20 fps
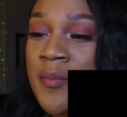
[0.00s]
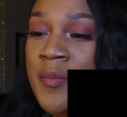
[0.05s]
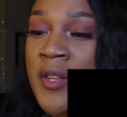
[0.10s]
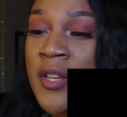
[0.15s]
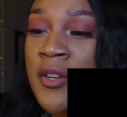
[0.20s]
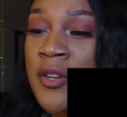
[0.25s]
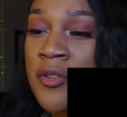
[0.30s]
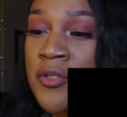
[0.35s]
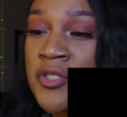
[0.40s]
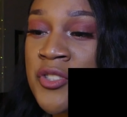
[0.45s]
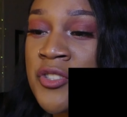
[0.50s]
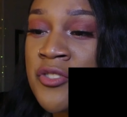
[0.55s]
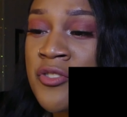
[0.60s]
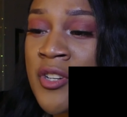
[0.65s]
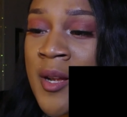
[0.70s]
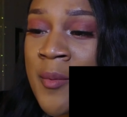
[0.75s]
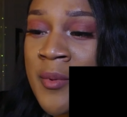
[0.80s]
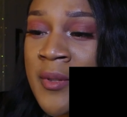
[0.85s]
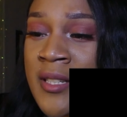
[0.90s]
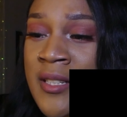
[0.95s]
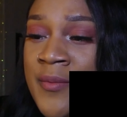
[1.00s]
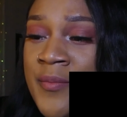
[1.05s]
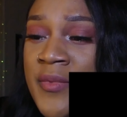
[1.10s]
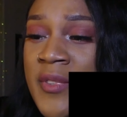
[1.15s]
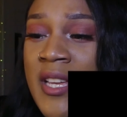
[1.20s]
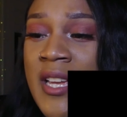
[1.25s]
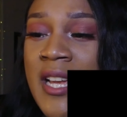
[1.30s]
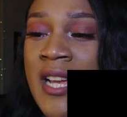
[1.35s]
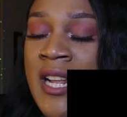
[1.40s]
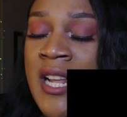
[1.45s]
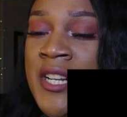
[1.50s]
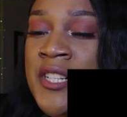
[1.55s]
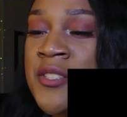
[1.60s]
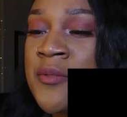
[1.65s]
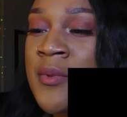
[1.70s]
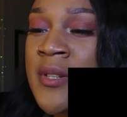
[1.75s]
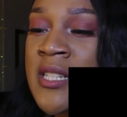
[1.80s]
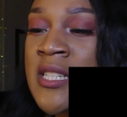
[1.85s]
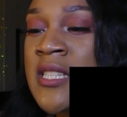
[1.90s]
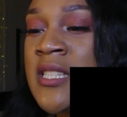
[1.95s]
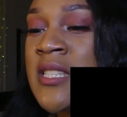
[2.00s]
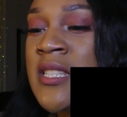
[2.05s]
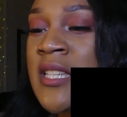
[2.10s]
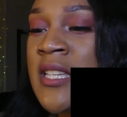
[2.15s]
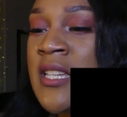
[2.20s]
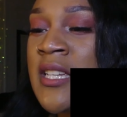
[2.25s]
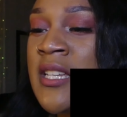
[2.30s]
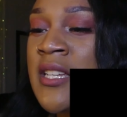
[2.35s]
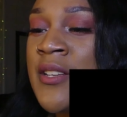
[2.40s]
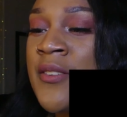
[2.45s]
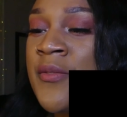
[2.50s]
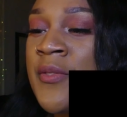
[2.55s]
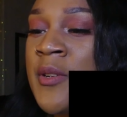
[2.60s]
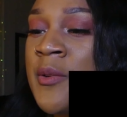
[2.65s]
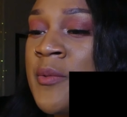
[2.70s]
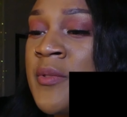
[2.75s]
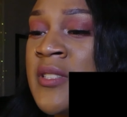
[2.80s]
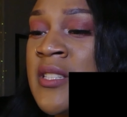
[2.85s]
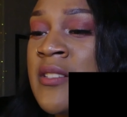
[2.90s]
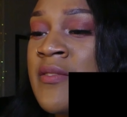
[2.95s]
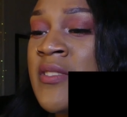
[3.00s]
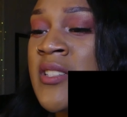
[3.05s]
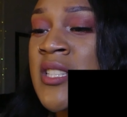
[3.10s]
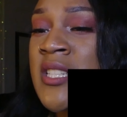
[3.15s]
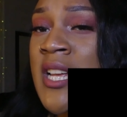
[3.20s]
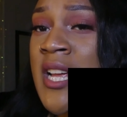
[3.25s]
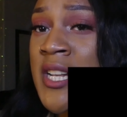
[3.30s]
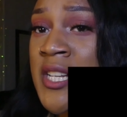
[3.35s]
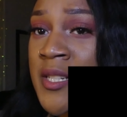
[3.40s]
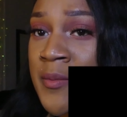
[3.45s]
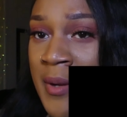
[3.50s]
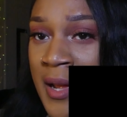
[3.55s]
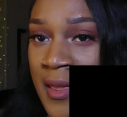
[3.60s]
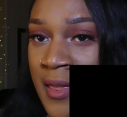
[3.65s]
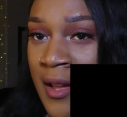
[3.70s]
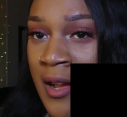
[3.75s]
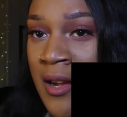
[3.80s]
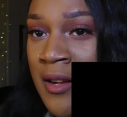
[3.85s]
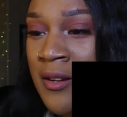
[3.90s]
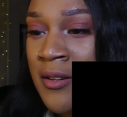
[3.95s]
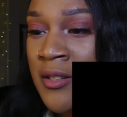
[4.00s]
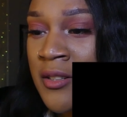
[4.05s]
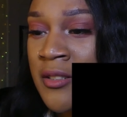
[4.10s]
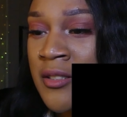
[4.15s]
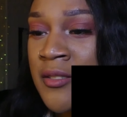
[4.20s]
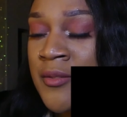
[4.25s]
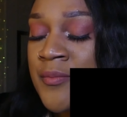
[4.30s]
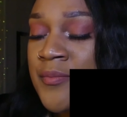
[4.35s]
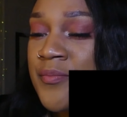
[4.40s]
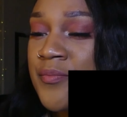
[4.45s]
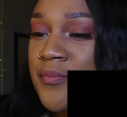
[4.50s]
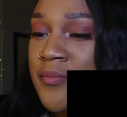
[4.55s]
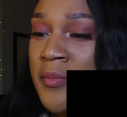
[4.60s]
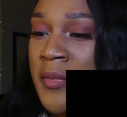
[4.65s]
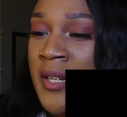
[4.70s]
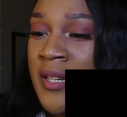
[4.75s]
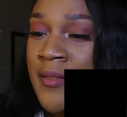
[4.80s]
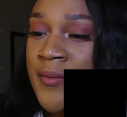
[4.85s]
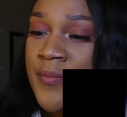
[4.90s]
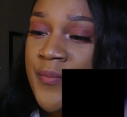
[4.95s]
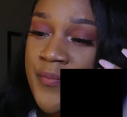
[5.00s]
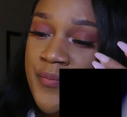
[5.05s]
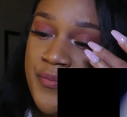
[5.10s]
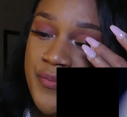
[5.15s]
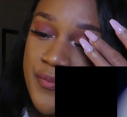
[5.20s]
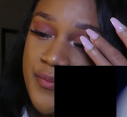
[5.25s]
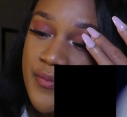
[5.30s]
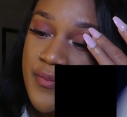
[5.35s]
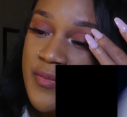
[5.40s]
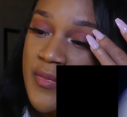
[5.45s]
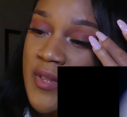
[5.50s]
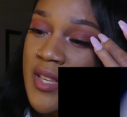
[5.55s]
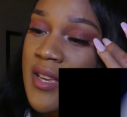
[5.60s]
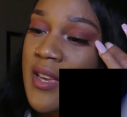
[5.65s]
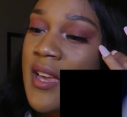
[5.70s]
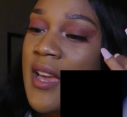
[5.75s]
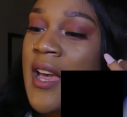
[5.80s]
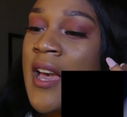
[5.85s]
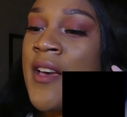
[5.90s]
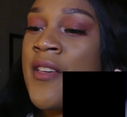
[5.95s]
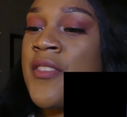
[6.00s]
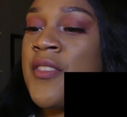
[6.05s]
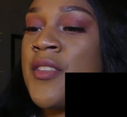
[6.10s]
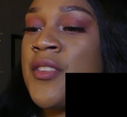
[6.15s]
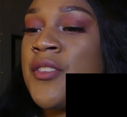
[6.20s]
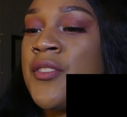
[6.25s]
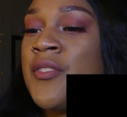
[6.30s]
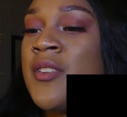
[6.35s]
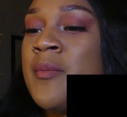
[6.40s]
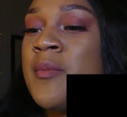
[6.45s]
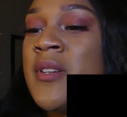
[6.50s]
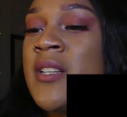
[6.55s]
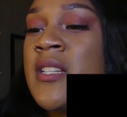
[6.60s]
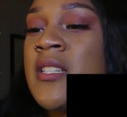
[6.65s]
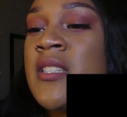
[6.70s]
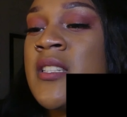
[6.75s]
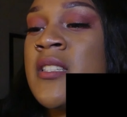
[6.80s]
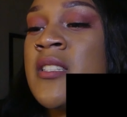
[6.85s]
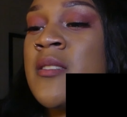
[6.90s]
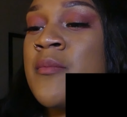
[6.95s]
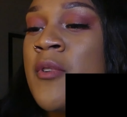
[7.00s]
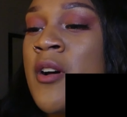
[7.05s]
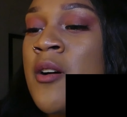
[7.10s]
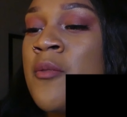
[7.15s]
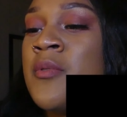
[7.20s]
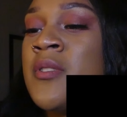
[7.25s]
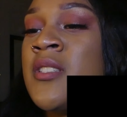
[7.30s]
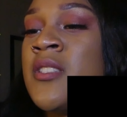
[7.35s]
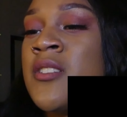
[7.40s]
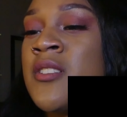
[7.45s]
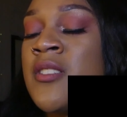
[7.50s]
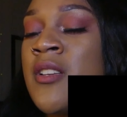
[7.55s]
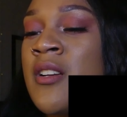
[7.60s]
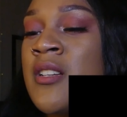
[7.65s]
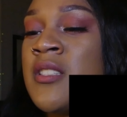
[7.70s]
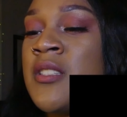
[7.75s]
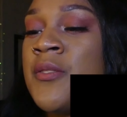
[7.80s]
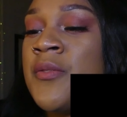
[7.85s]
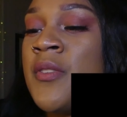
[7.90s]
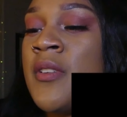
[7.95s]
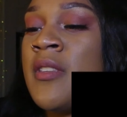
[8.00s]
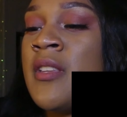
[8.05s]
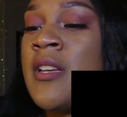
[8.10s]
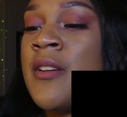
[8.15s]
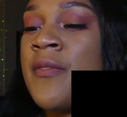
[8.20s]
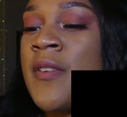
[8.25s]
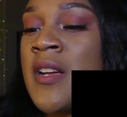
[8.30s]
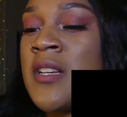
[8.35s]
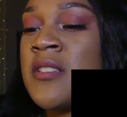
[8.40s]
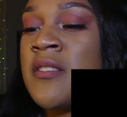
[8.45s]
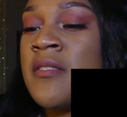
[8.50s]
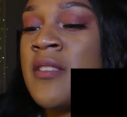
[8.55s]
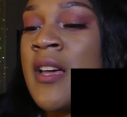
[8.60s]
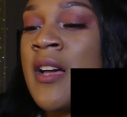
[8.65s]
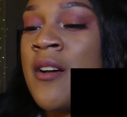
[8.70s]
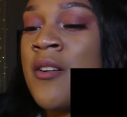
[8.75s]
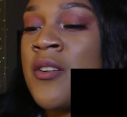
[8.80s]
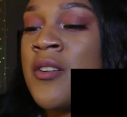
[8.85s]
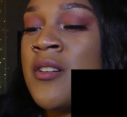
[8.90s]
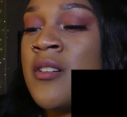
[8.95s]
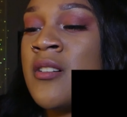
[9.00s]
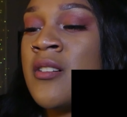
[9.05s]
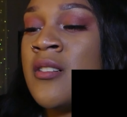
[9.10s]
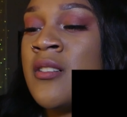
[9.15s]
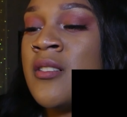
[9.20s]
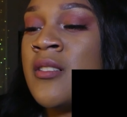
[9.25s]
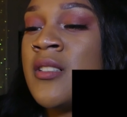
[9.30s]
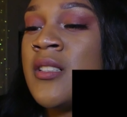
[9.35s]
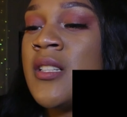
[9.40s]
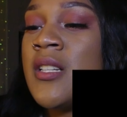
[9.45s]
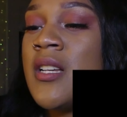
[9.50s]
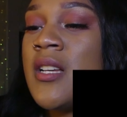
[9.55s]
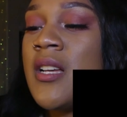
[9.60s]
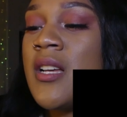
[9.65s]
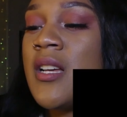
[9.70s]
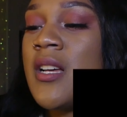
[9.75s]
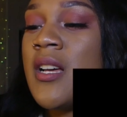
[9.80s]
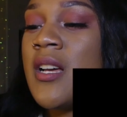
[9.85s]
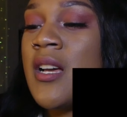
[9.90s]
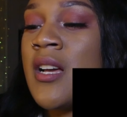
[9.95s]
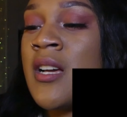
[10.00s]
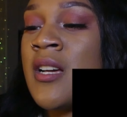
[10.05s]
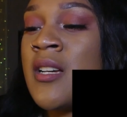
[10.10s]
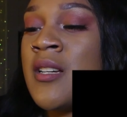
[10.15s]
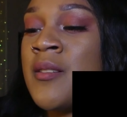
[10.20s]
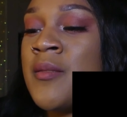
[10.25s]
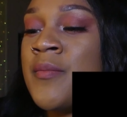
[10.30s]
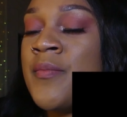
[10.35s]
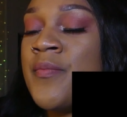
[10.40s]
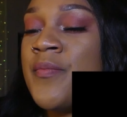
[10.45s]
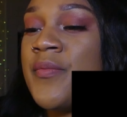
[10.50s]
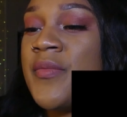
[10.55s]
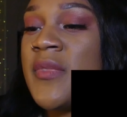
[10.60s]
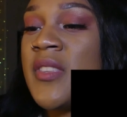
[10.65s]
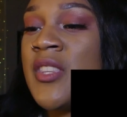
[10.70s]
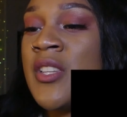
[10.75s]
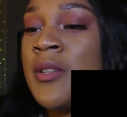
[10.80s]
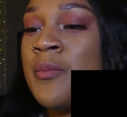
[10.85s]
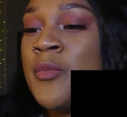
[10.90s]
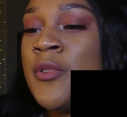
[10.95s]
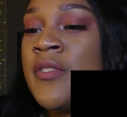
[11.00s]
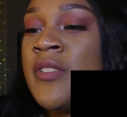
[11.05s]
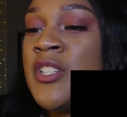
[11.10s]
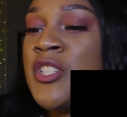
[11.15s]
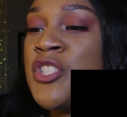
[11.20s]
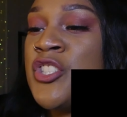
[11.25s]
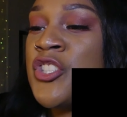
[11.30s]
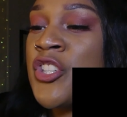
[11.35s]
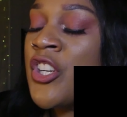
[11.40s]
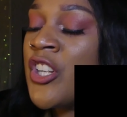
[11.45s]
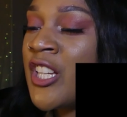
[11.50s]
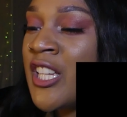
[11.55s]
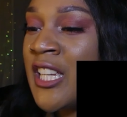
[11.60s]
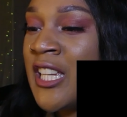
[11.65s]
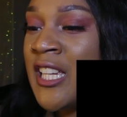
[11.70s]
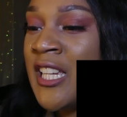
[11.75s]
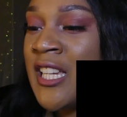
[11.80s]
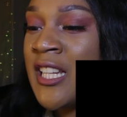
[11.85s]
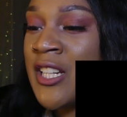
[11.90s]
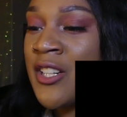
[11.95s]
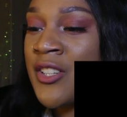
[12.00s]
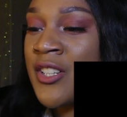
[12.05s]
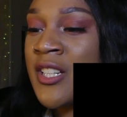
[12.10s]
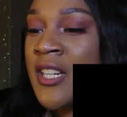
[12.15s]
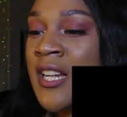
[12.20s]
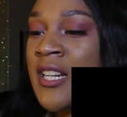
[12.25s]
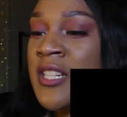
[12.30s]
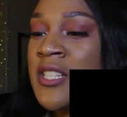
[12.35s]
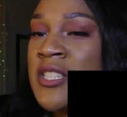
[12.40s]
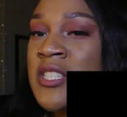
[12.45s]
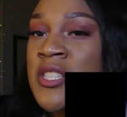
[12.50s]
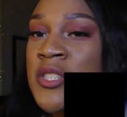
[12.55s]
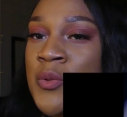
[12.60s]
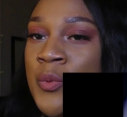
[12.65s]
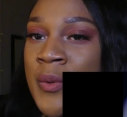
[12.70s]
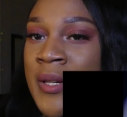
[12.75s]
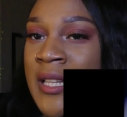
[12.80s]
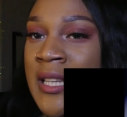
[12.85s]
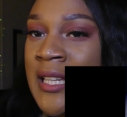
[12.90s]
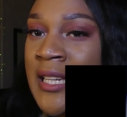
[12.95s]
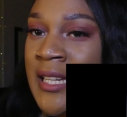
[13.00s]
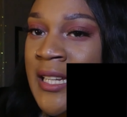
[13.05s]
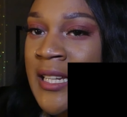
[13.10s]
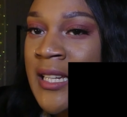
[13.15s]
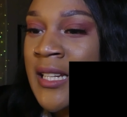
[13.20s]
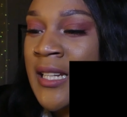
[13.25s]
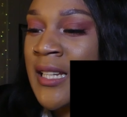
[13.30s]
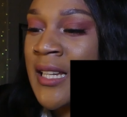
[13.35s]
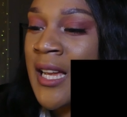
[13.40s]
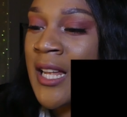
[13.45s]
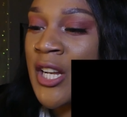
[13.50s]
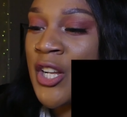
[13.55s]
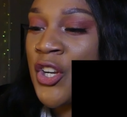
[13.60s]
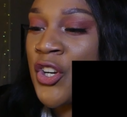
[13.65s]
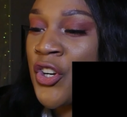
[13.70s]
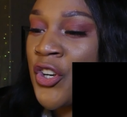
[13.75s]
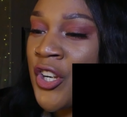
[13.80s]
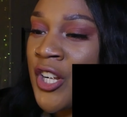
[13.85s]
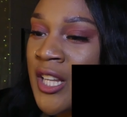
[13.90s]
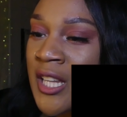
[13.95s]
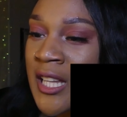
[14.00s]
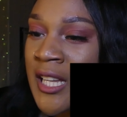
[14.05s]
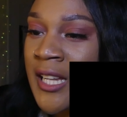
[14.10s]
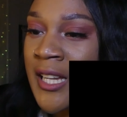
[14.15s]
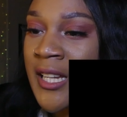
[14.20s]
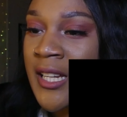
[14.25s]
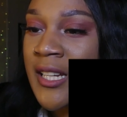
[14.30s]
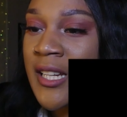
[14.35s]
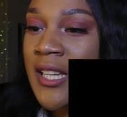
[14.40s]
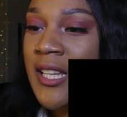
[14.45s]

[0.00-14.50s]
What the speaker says: the culture droplet, and I just wanted to see if it was even touched by the alcohol. But after 3 minutes, the small ones are starting to feel the effects of the alcohol. They're moving jerky, they're kind of squealing and kind of curling.